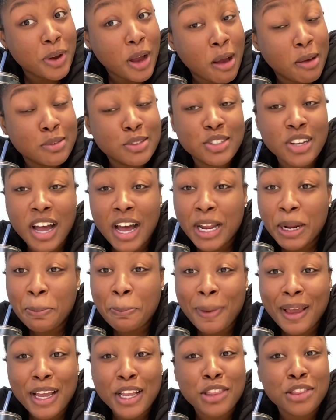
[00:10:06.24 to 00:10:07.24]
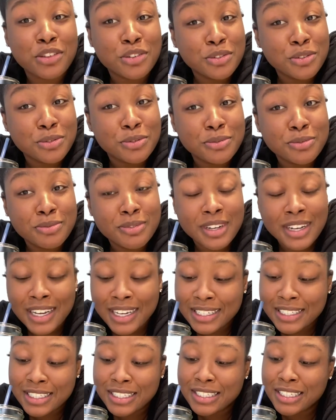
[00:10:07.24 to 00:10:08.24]
I'm trying to make it through.
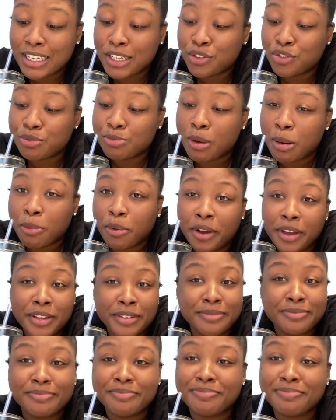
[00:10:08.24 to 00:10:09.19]
Got to see it through, my boy.